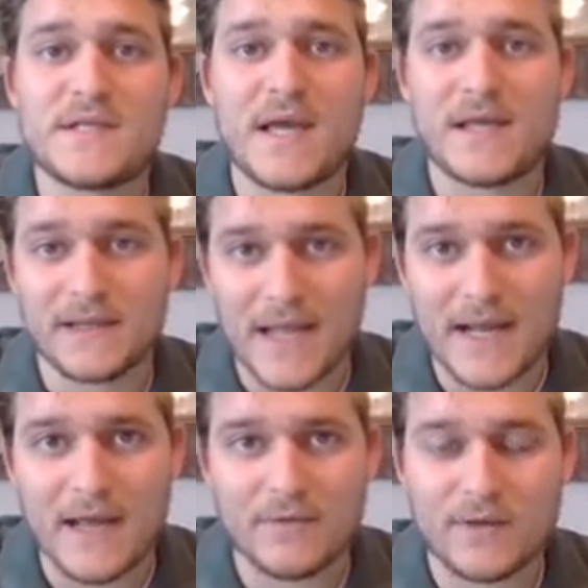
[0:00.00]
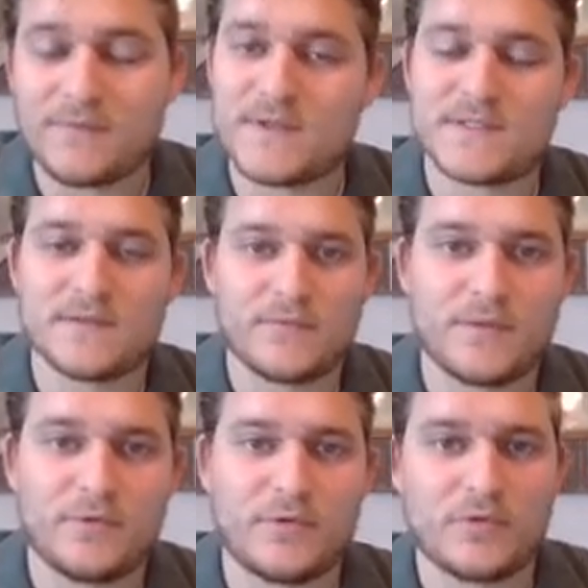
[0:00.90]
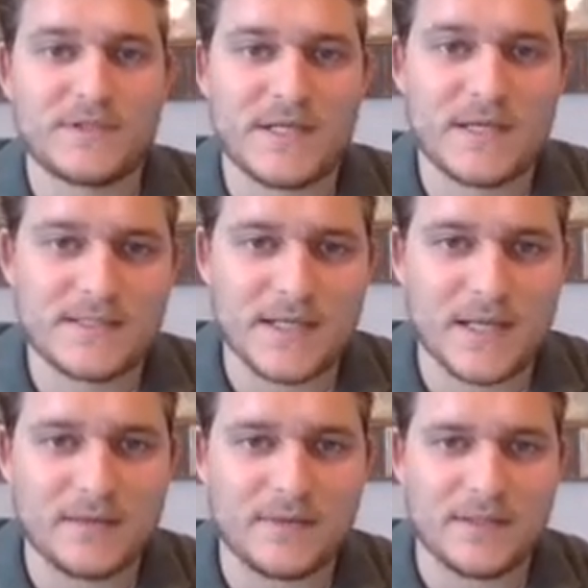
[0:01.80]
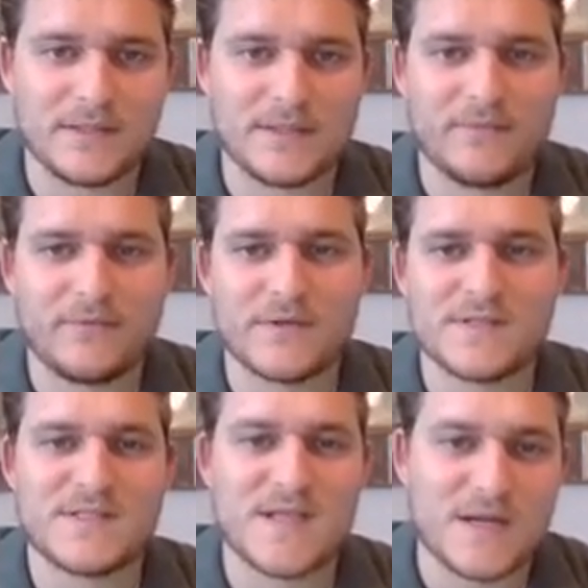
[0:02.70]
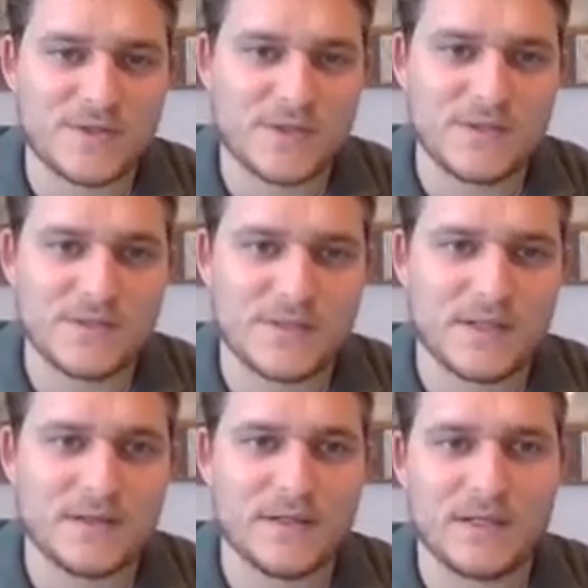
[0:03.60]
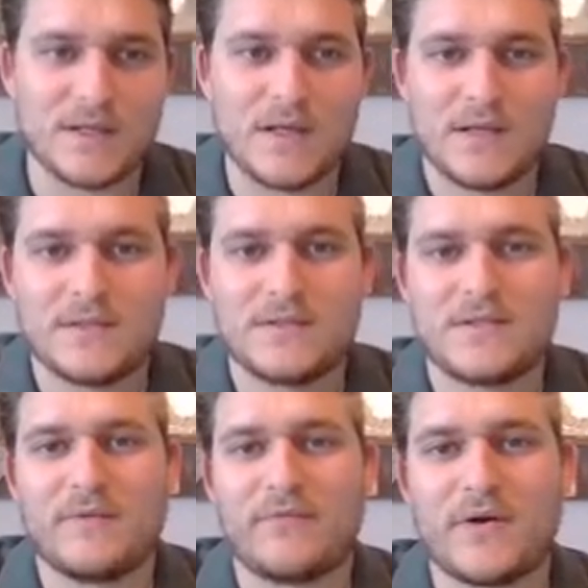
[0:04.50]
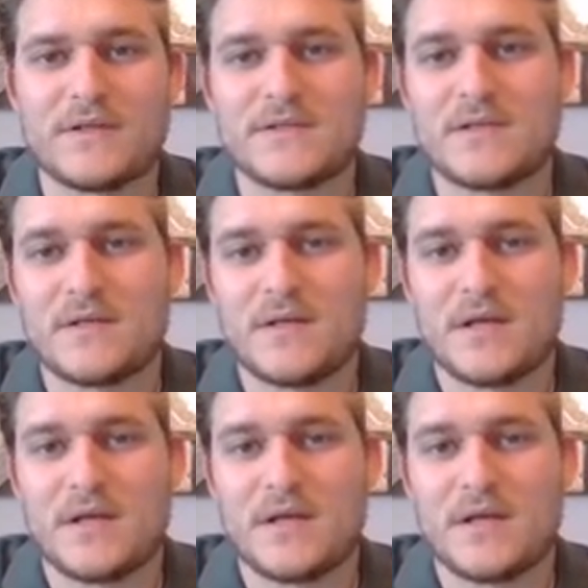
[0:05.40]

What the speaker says: a layout of the cerebral cortex and the different sections and the different